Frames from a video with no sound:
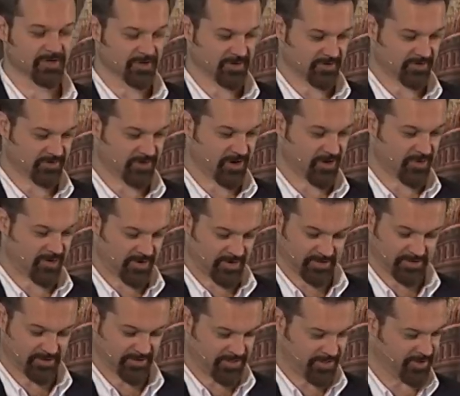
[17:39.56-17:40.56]
So
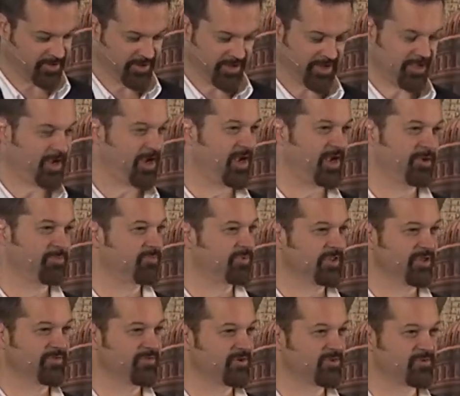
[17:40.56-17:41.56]
I
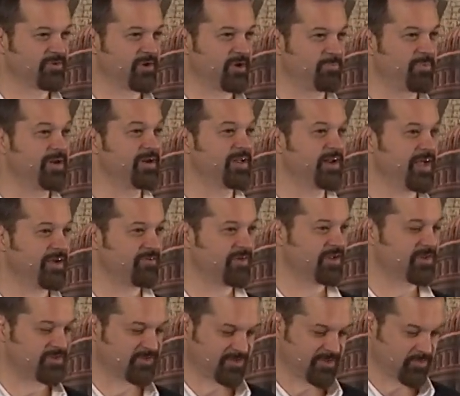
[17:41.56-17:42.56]
believe there's abundant
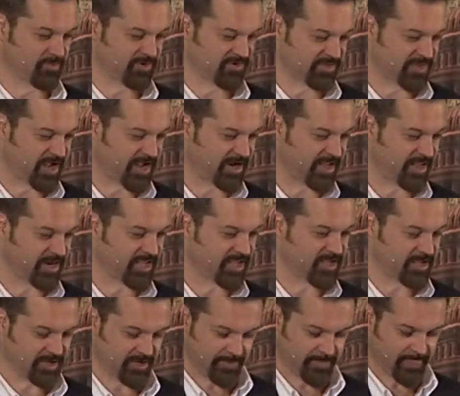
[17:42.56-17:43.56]
evidence that there was not
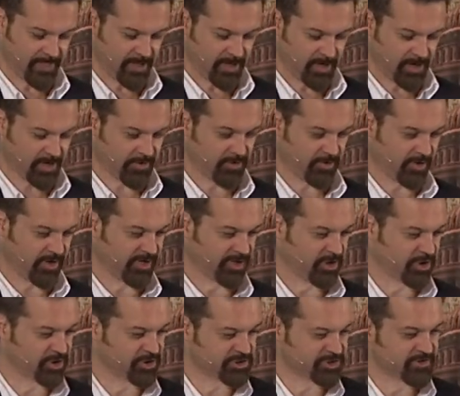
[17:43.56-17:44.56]
any other
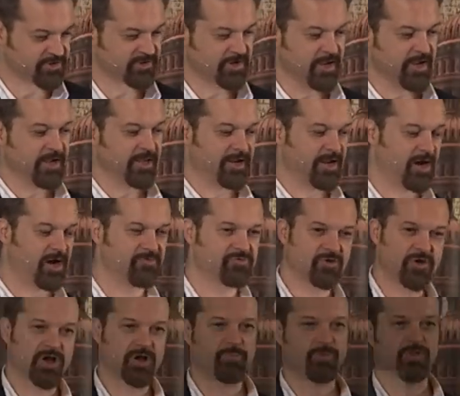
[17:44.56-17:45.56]
incursions. Now I've drawn up a